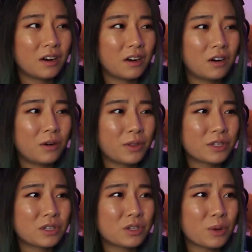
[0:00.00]
Oh,
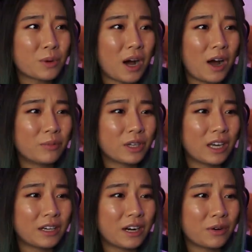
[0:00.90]
this is so
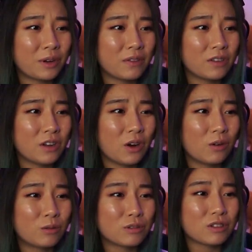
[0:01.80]
complicated. I don't even know
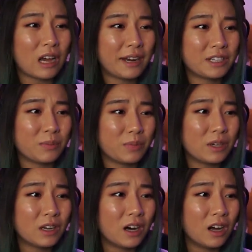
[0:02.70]
whose side to
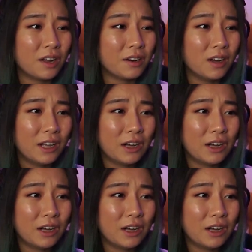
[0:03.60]
be on,